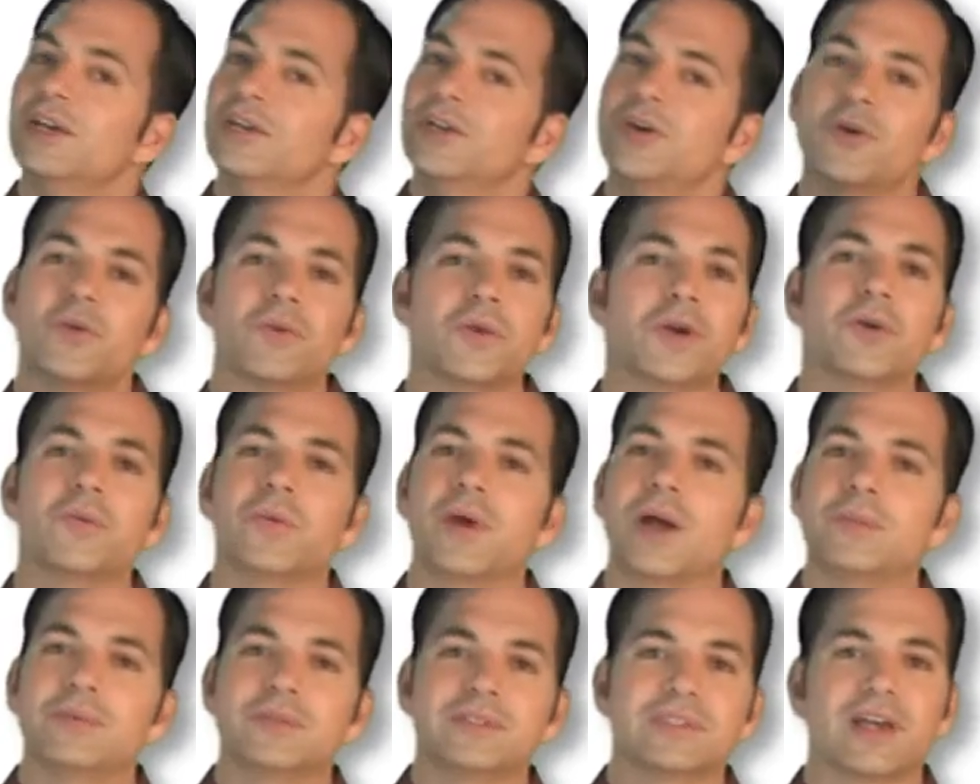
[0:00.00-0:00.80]
go to our
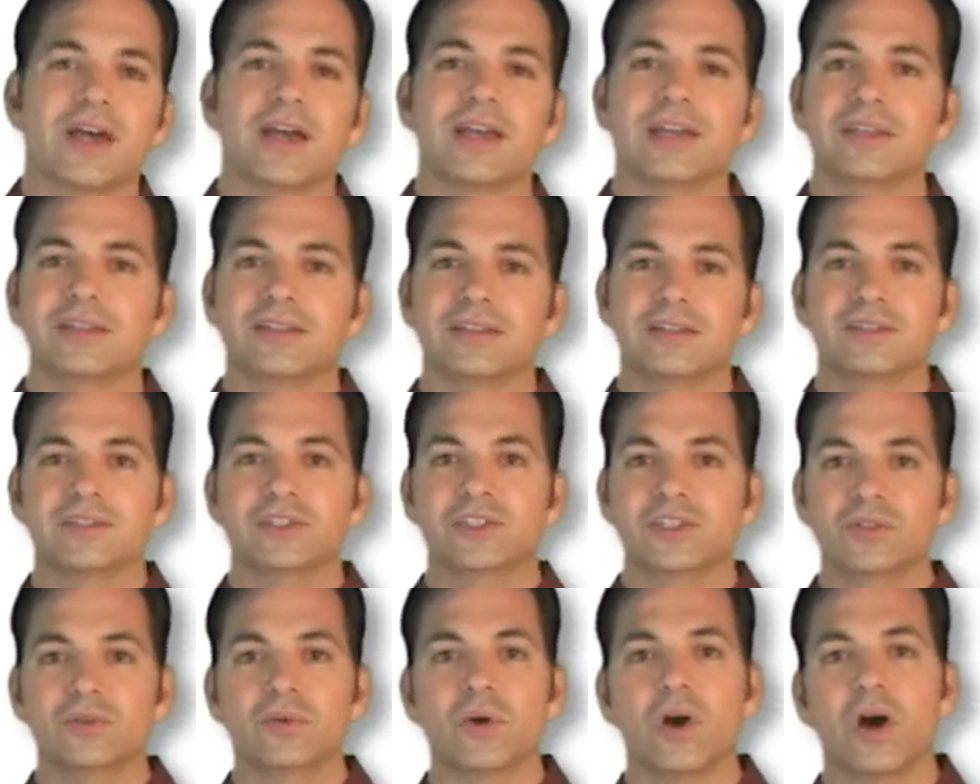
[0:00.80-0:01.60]
website,
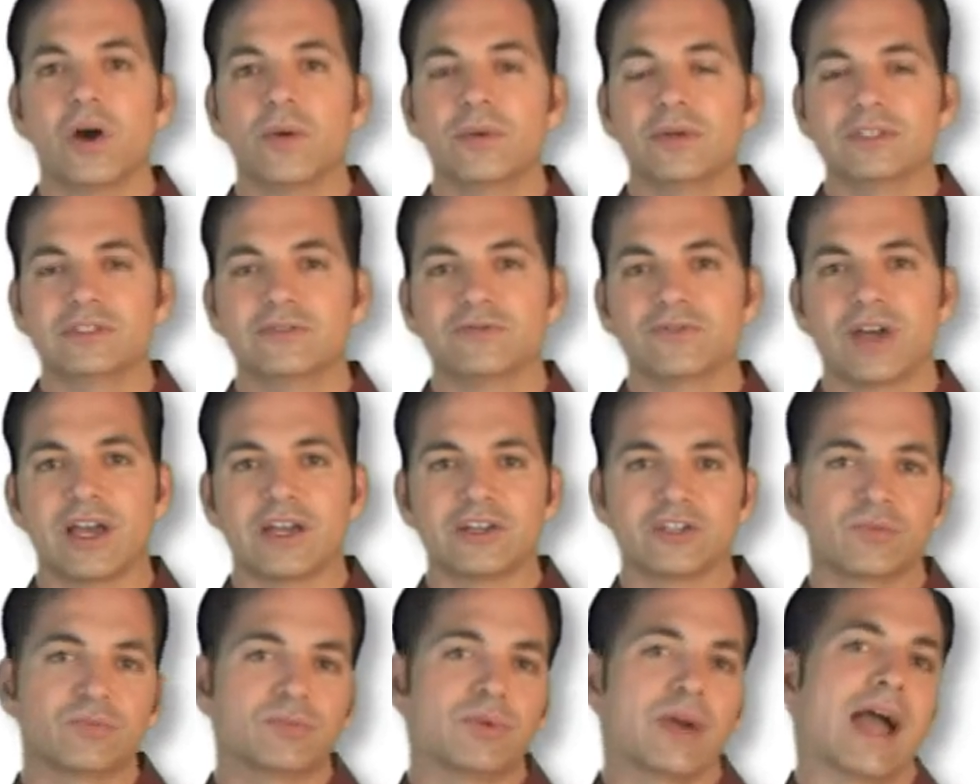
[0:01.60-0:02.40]
do Always
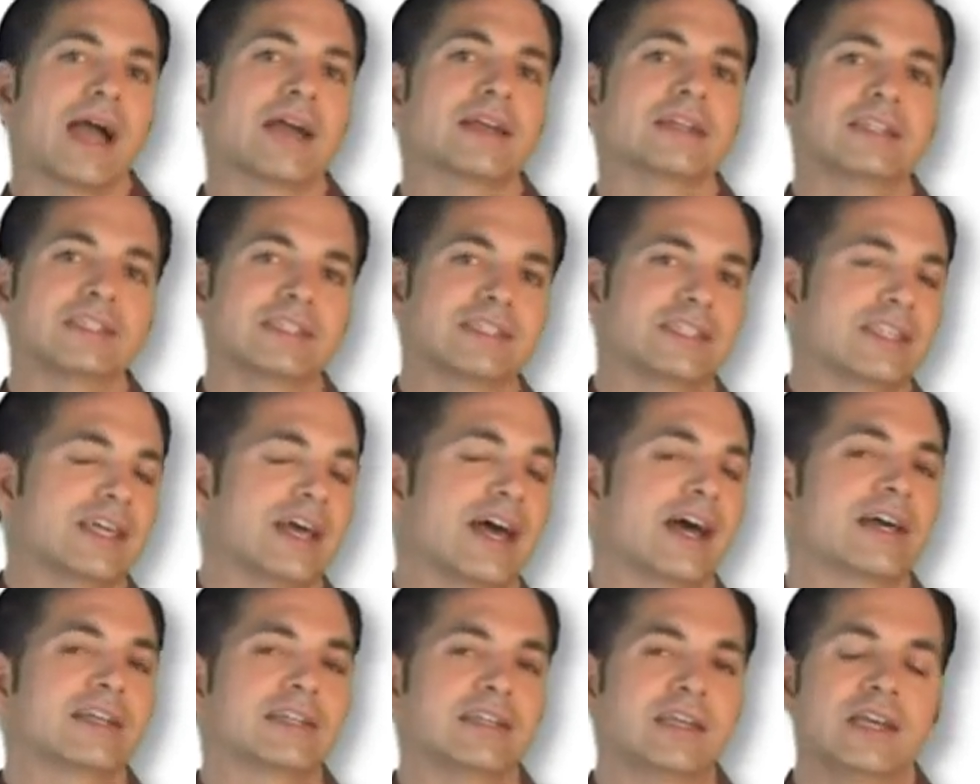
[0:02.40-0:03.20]
Fresh, practice
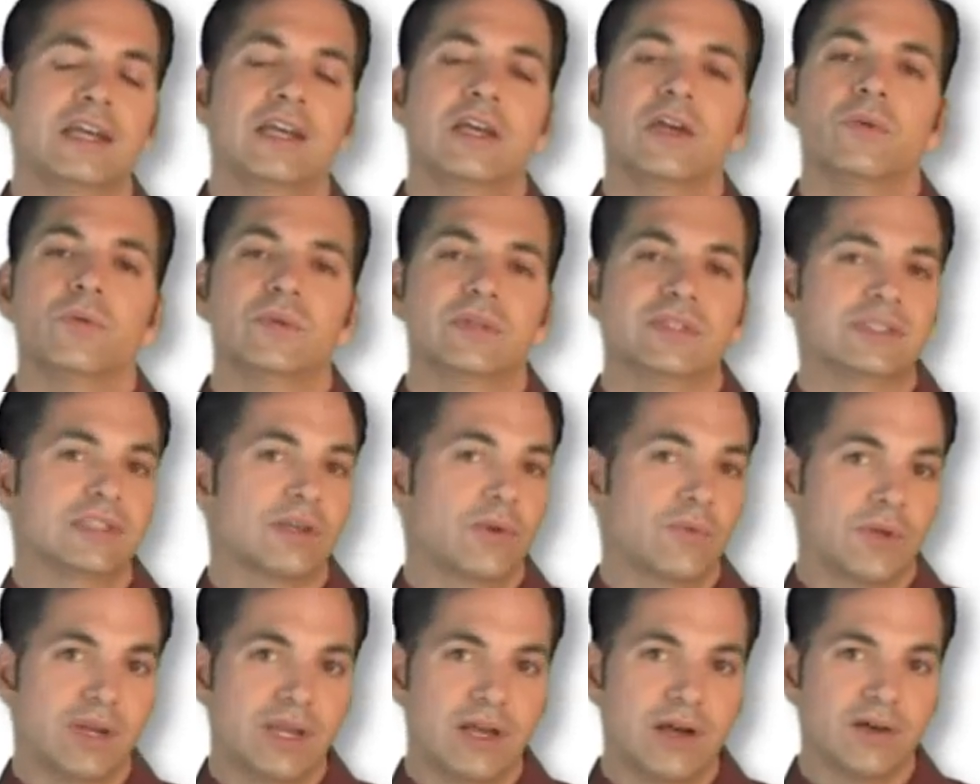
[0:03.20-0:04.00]
that with
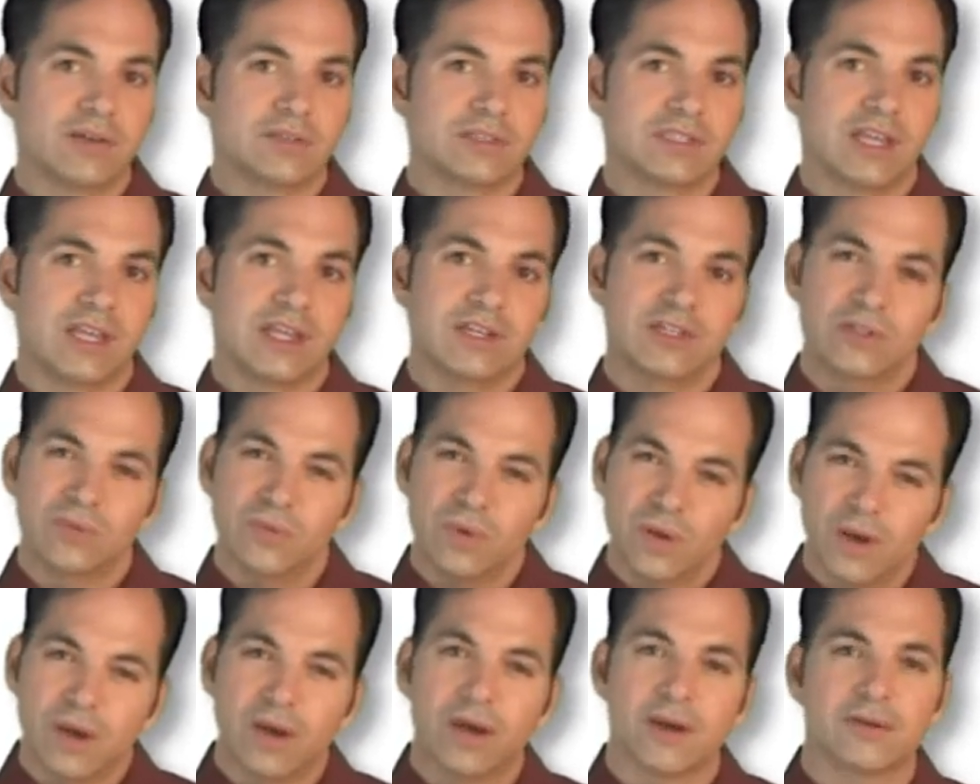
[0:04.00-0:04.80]
someone else and
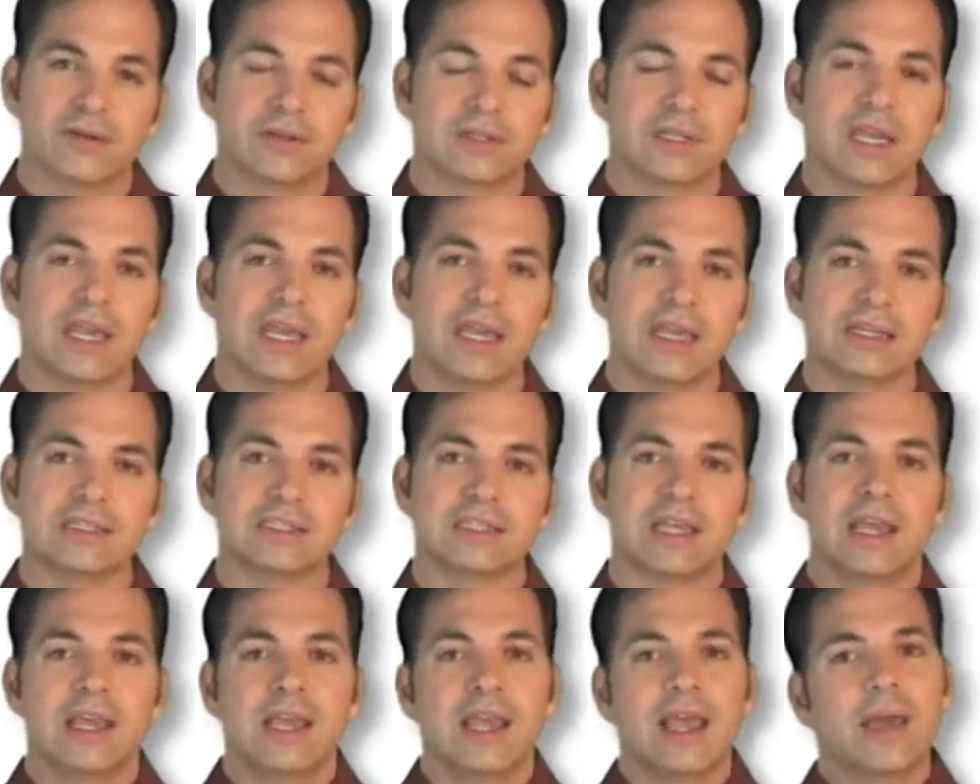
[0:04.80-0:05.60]
do a harder
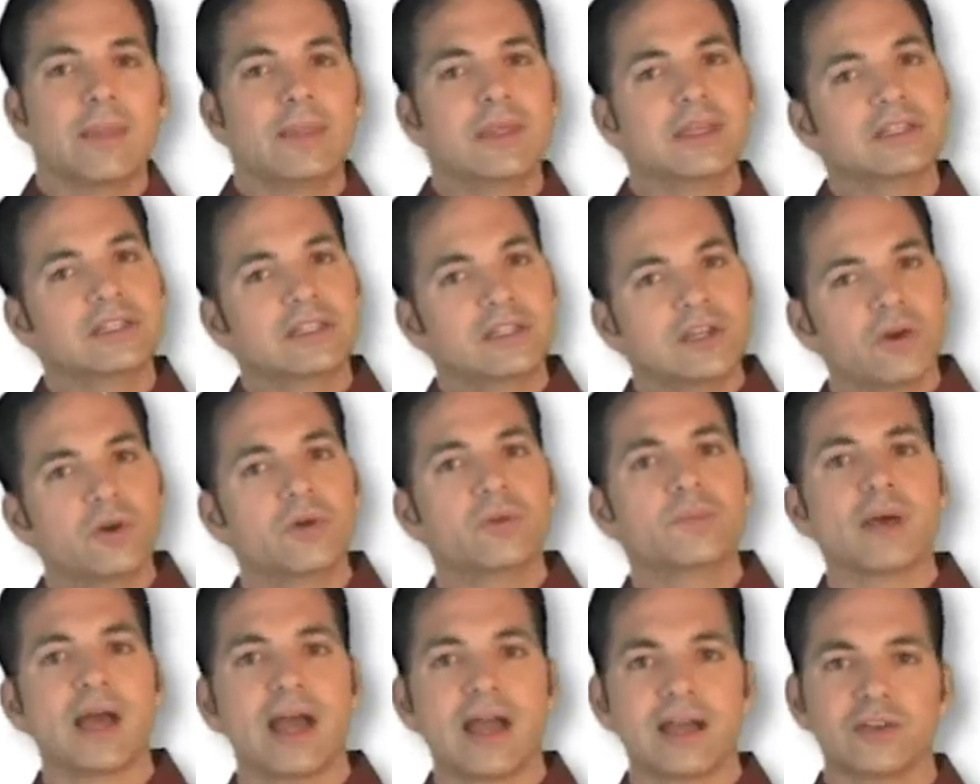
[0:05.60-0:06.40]
case, and then
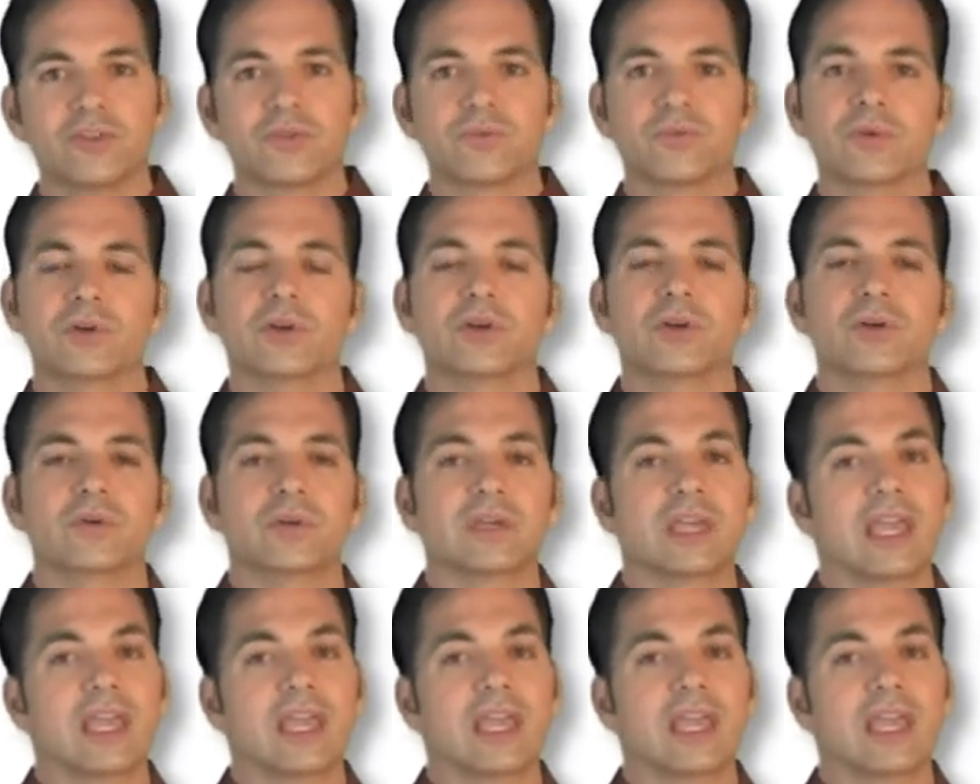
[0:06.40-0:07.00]
go back through.